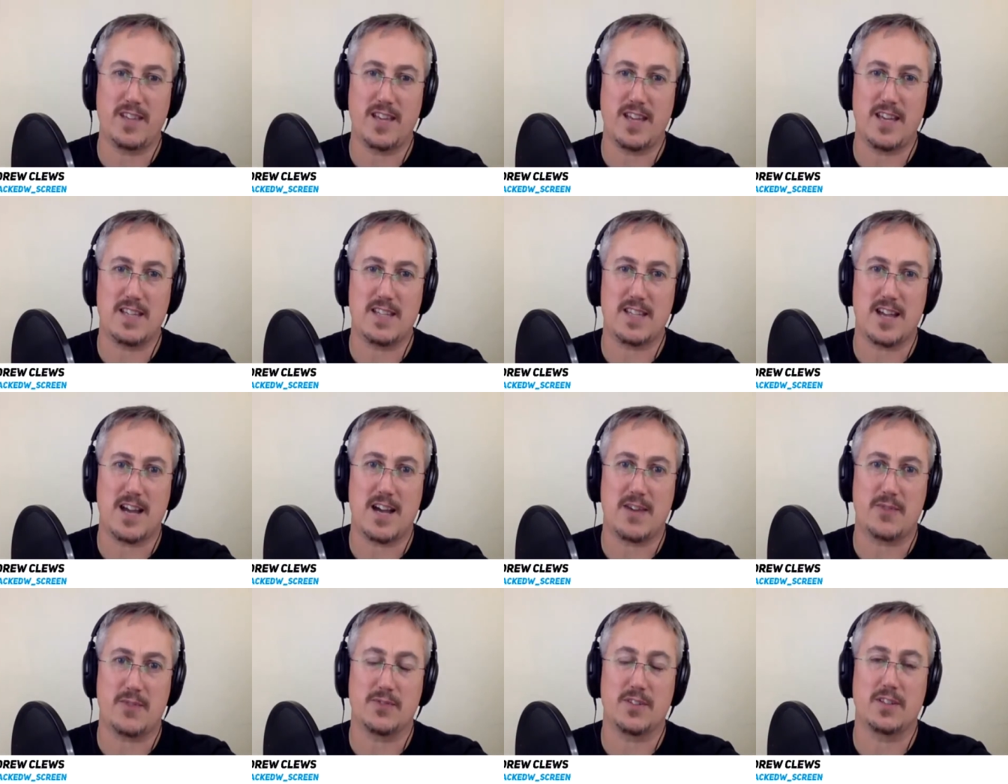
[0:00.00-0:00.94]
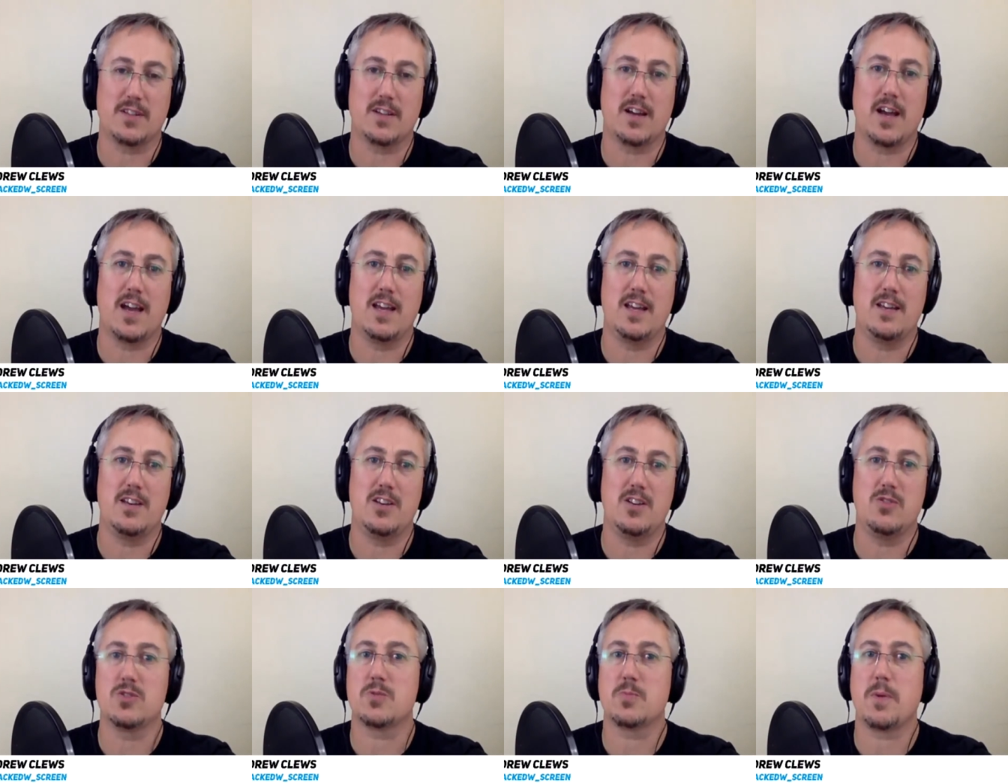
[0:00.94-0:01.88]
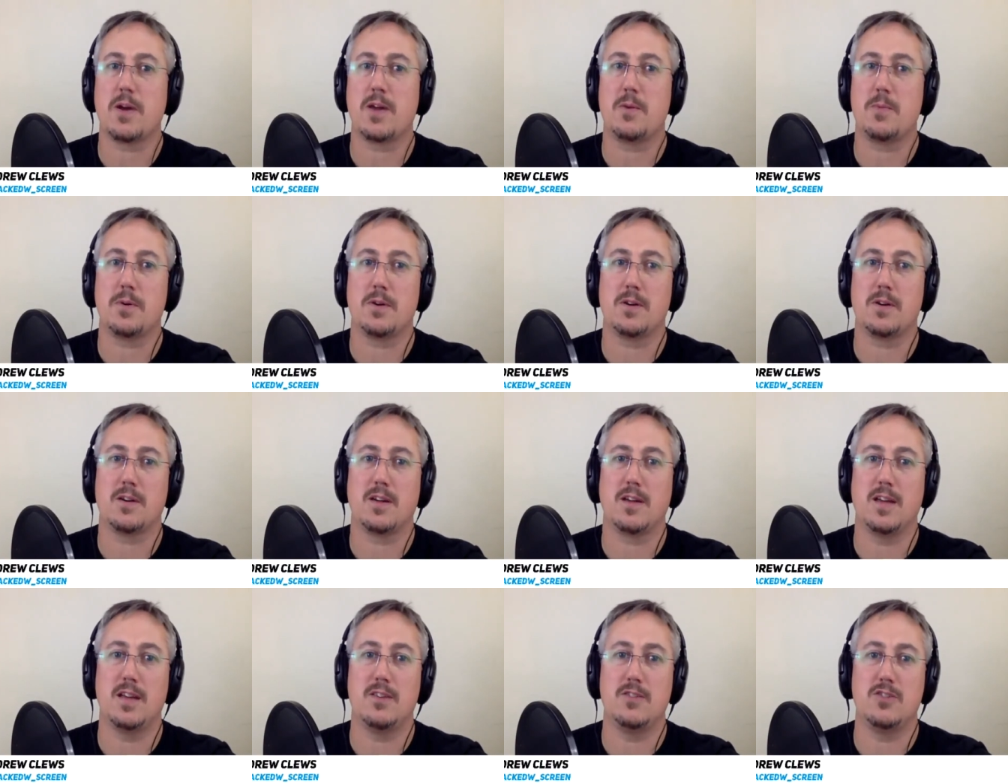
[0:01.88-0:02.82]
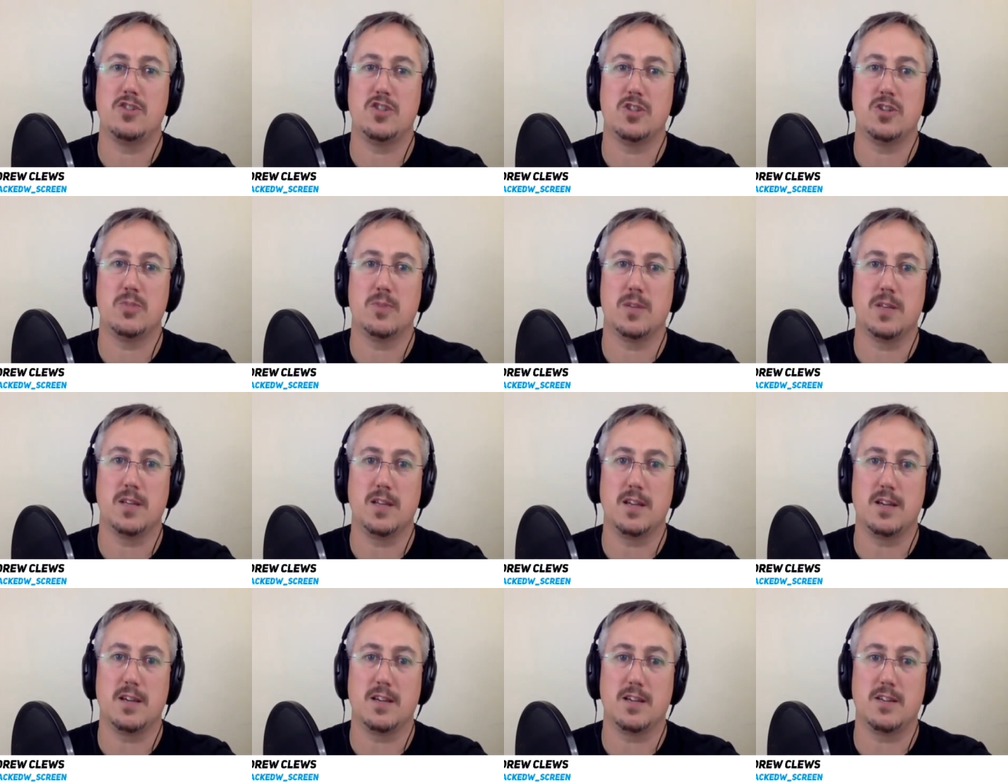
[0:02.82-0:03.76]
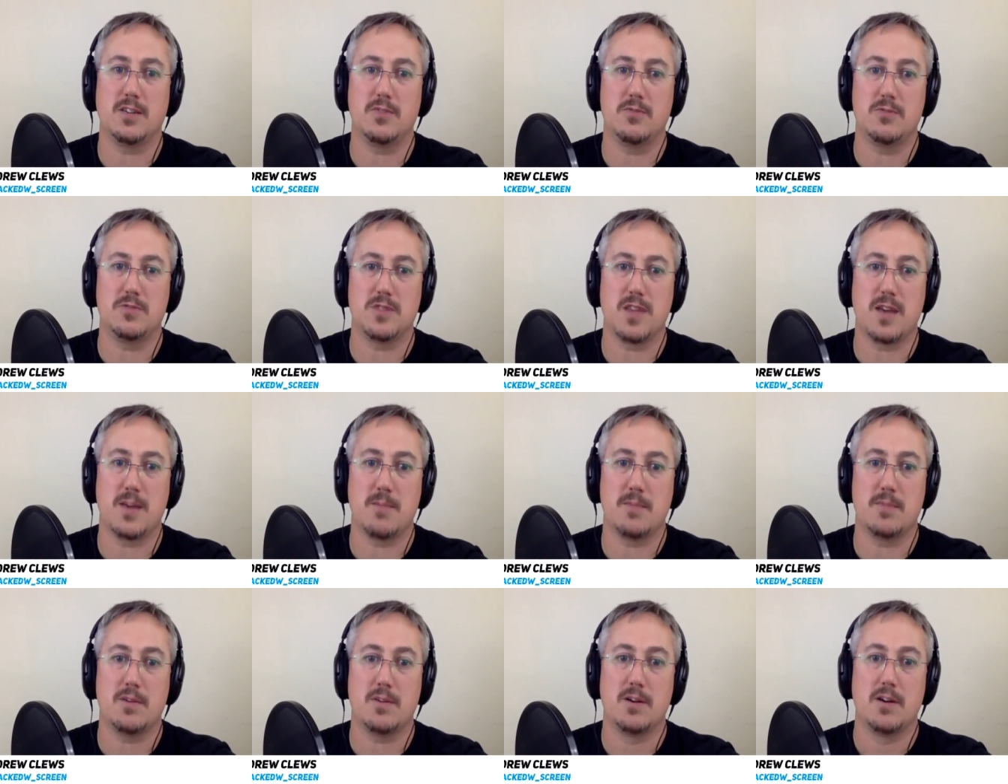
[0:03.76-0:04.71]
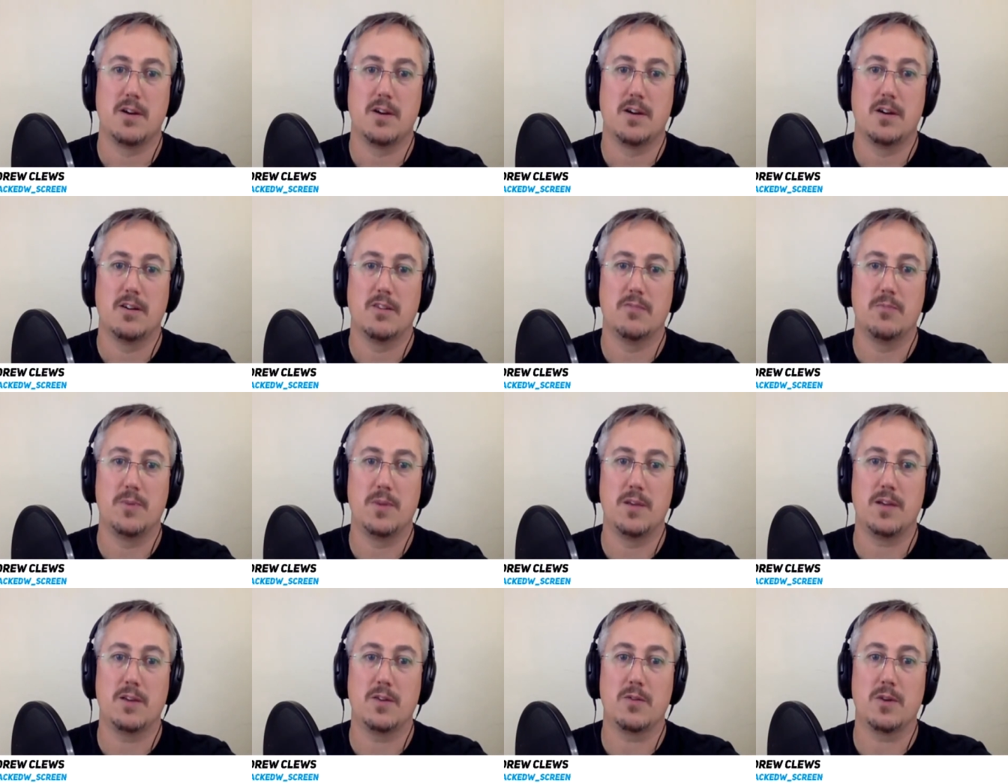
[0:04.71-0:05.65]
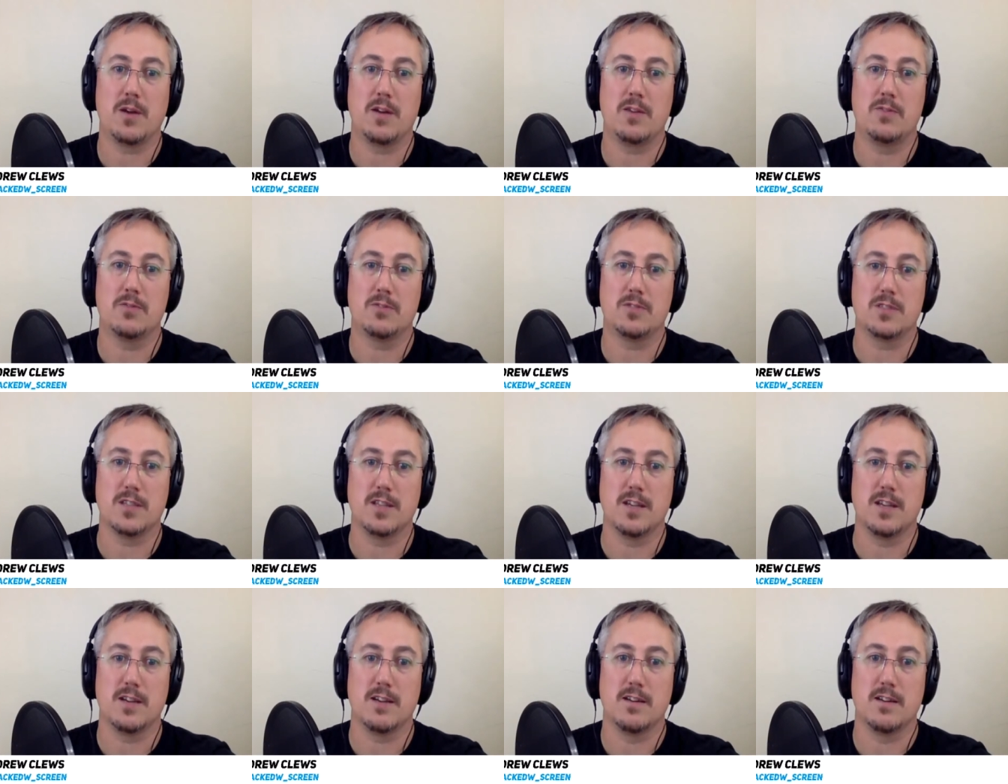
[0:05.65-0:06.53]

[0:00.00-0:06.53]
days after a newspaper in Germany accused them of being quite naughty.